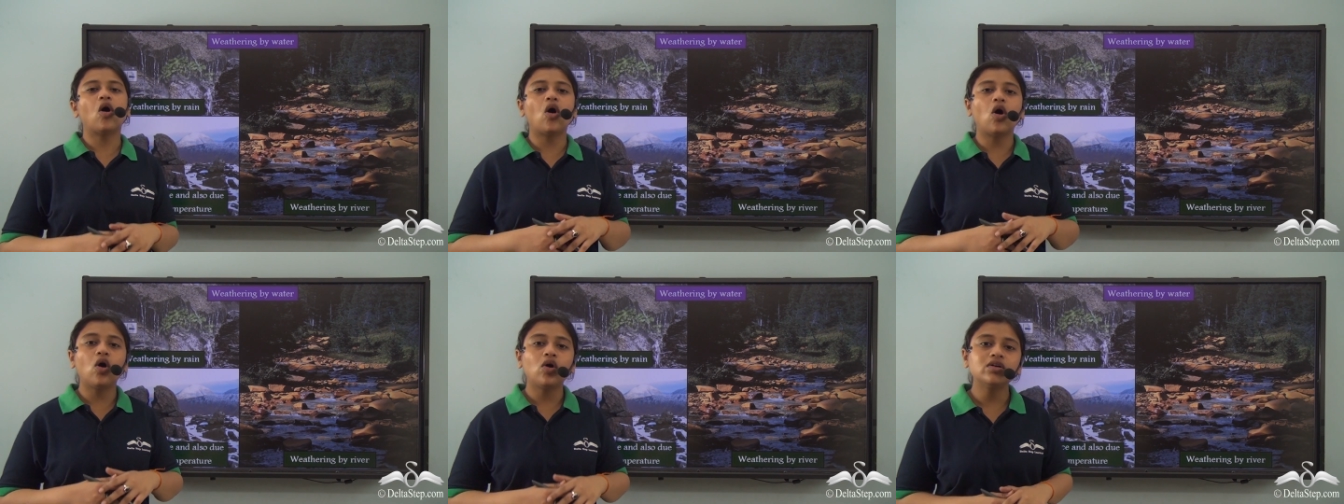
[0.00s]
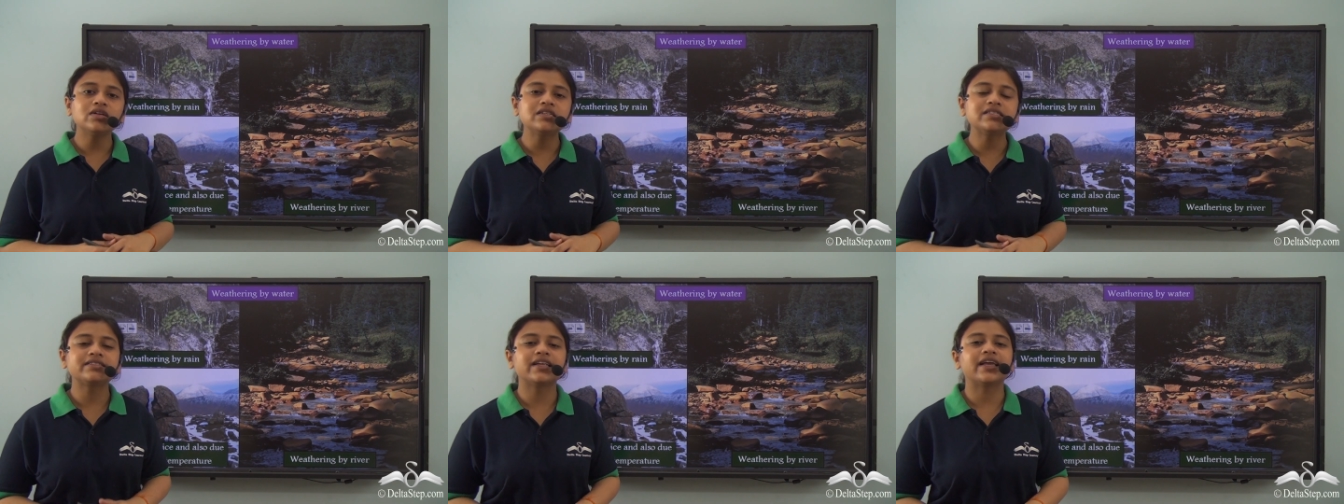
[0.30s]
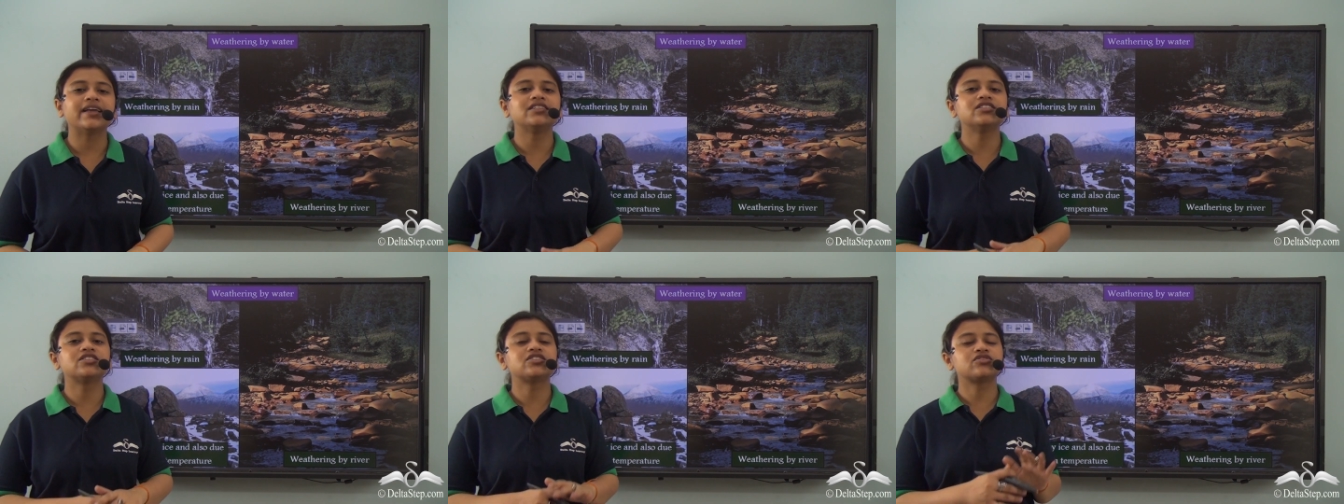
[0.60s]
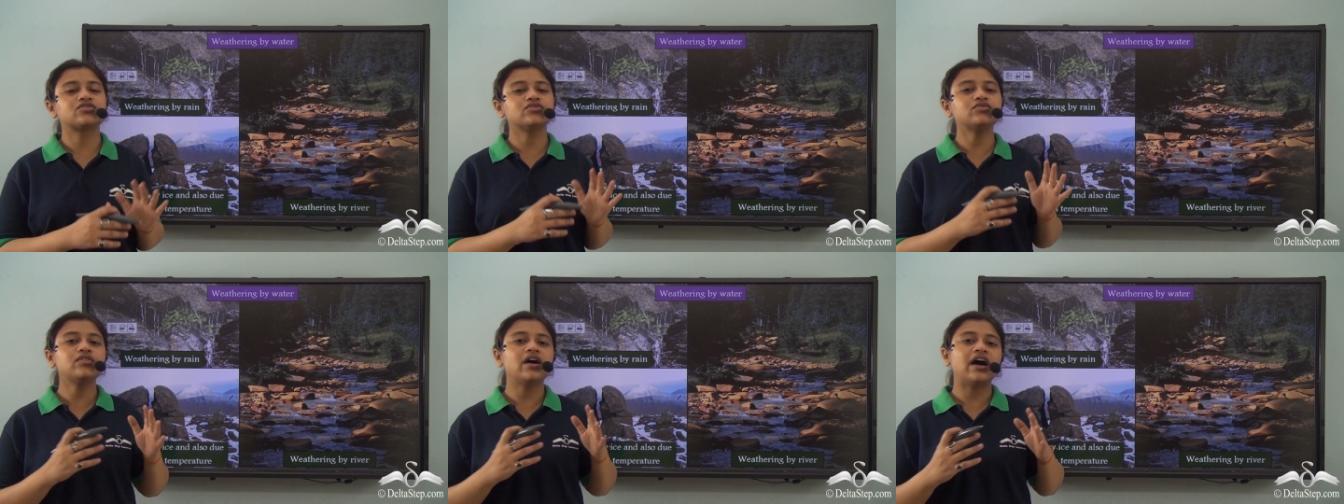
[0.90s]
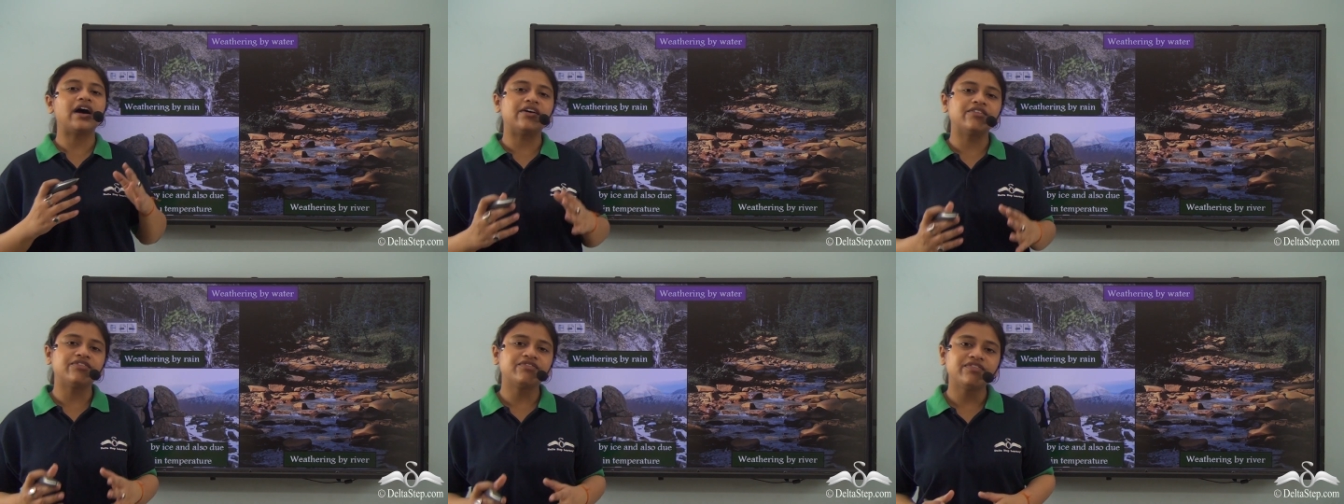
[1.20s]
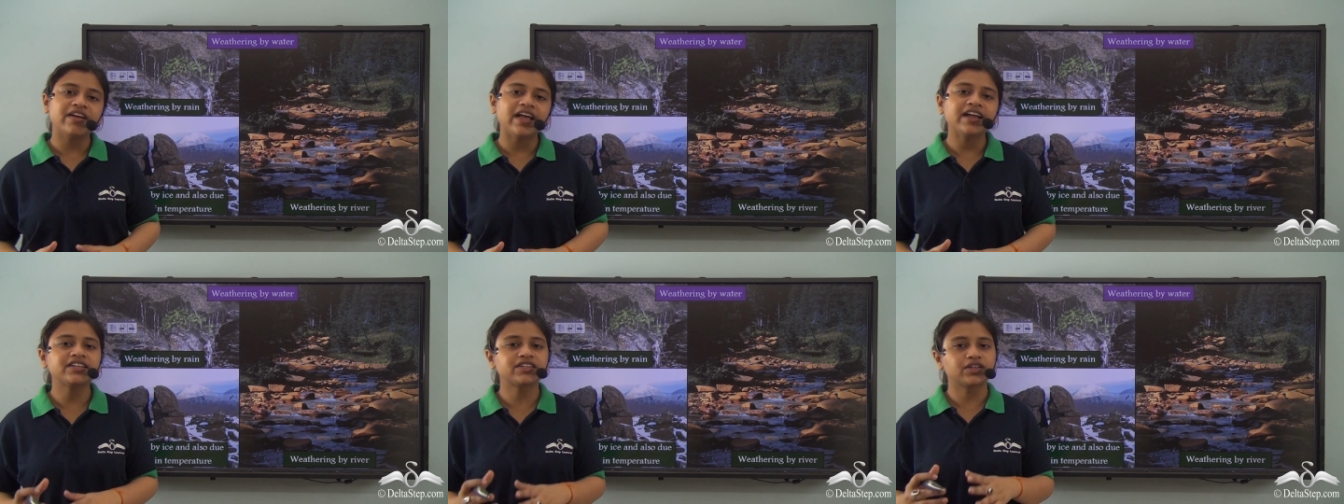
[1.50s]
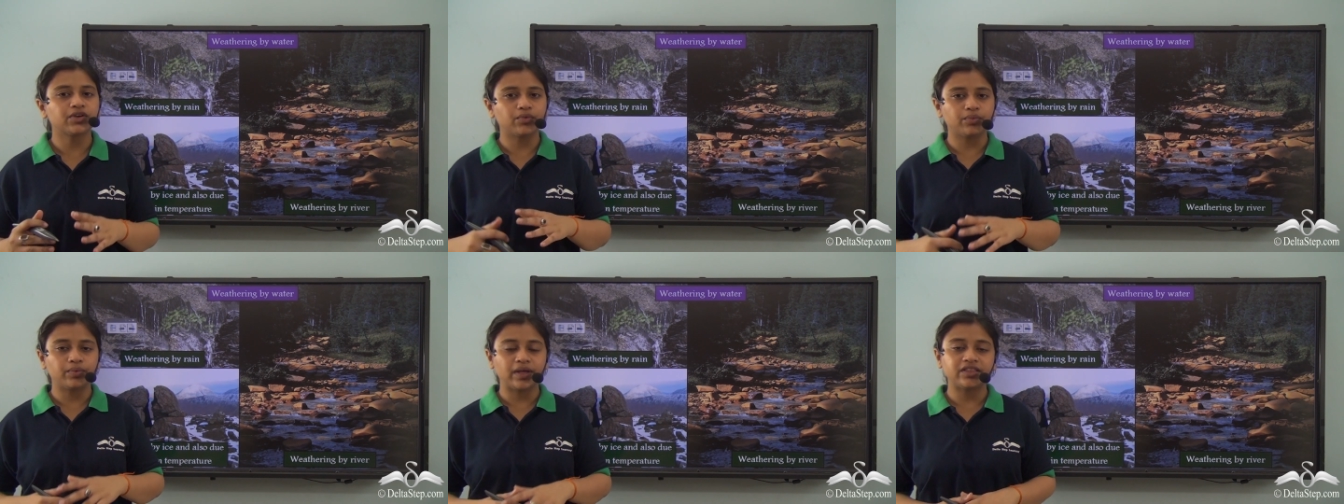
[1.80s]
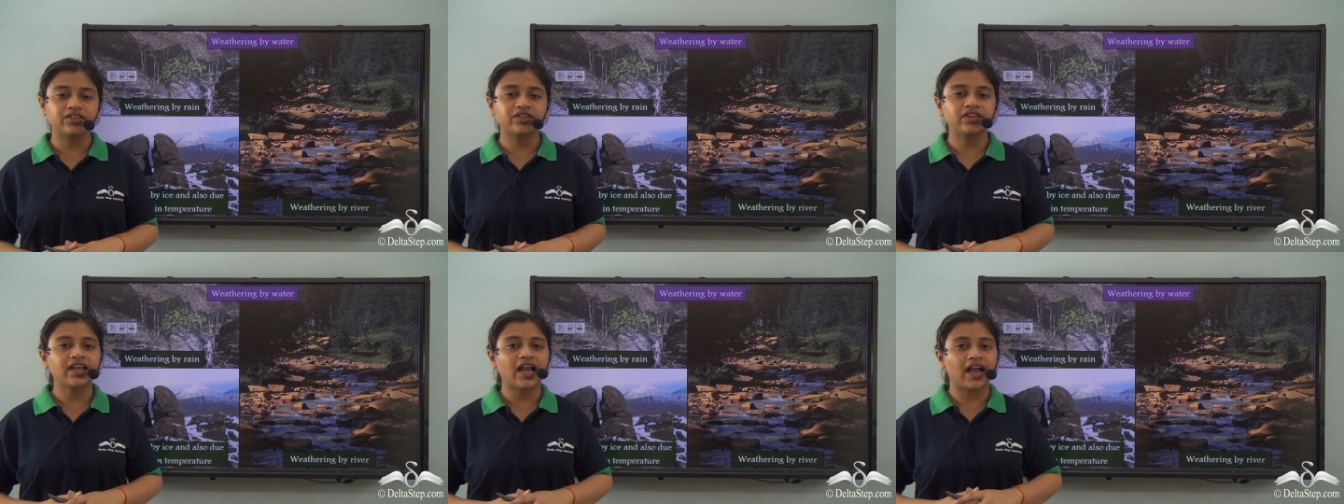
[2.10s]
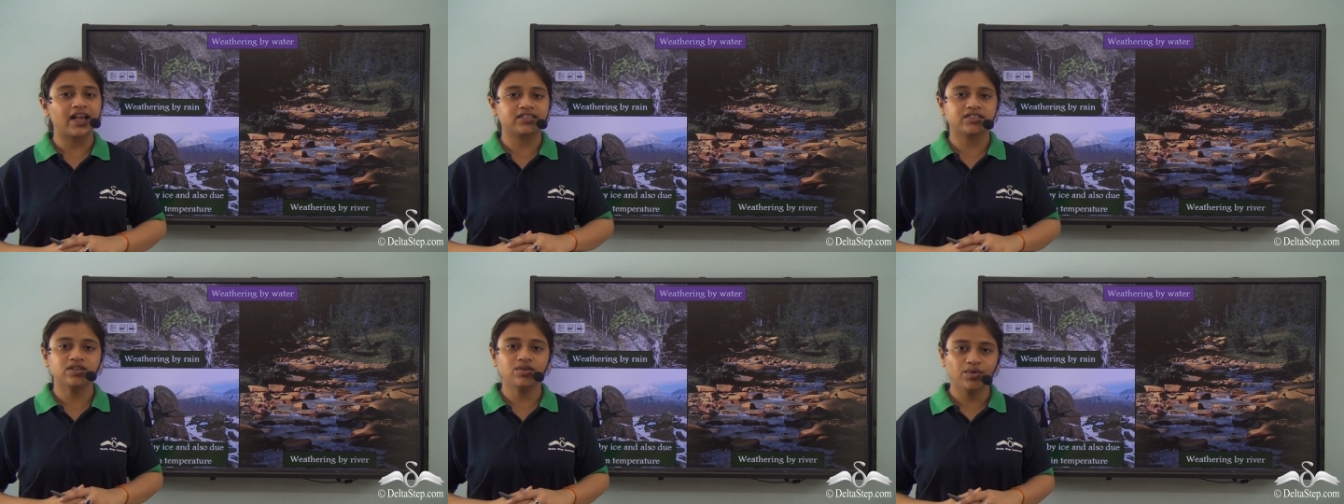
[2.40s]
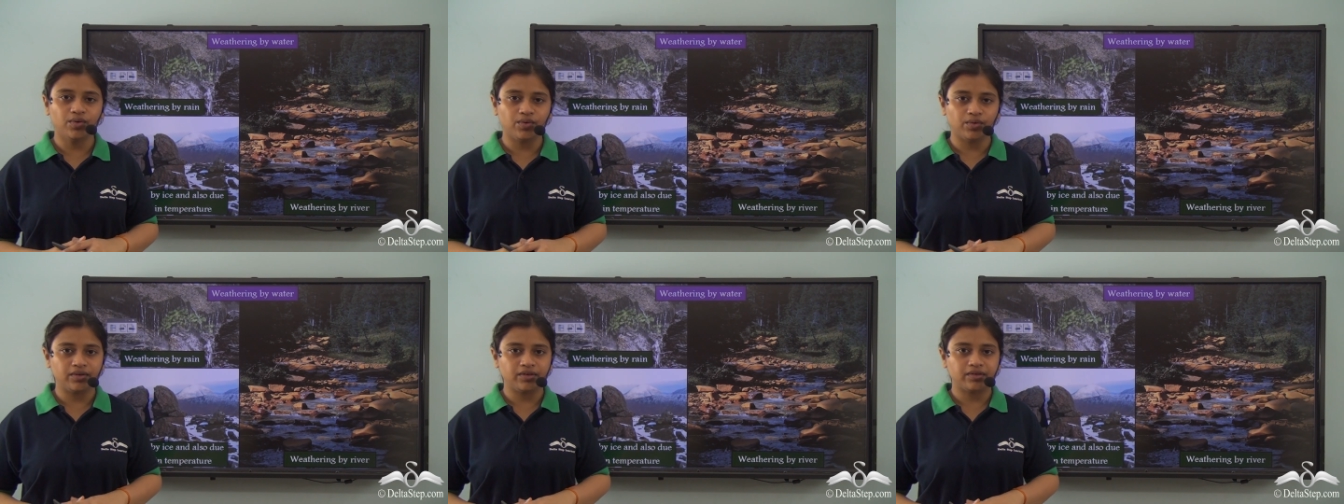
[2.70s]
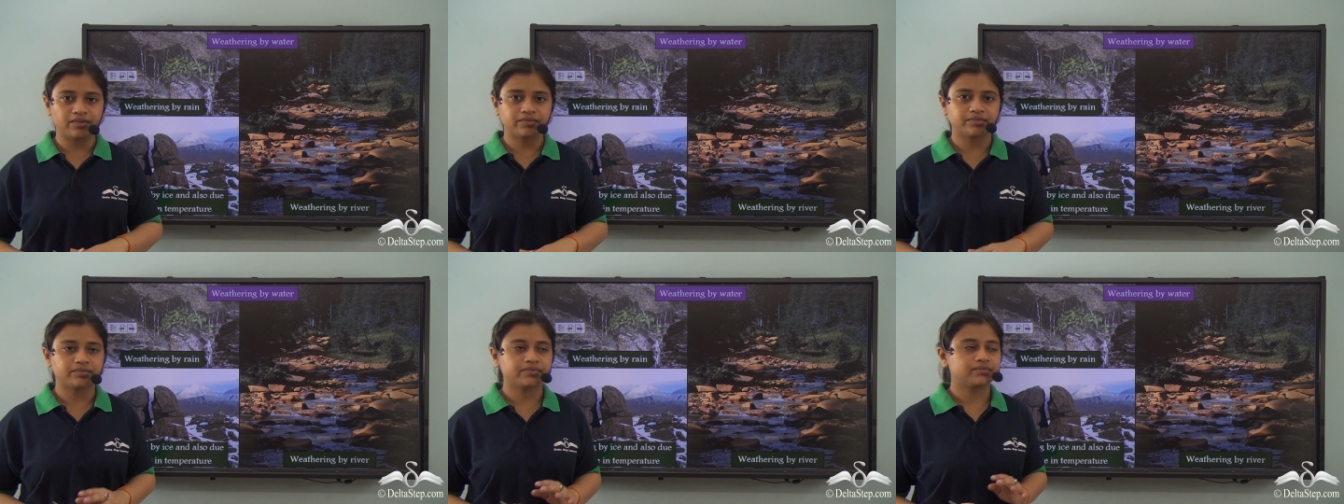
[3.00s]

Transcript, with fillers: all tends to affect weathering as a whole.